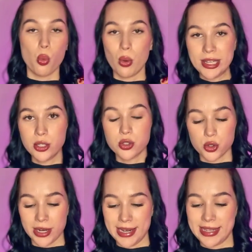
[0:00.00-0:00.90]
when you
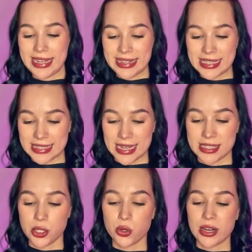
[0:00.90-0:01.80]
trade indices,
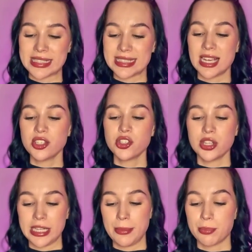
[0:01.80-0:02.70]
you're
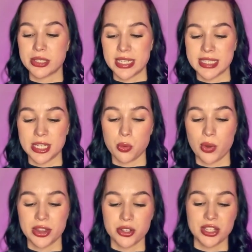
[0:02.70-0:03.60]
essentially predicting
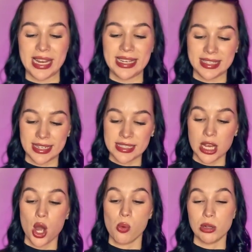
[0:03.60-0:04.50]
whether the index
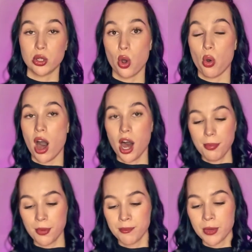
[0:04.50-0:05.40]
will go
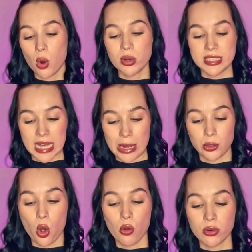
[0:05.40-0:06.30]
up or down
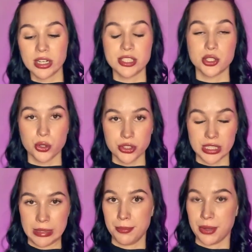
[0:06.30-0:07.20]
over a
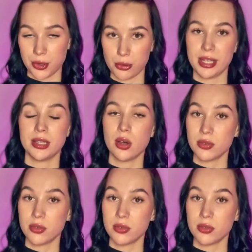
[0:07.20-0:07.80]
certain period of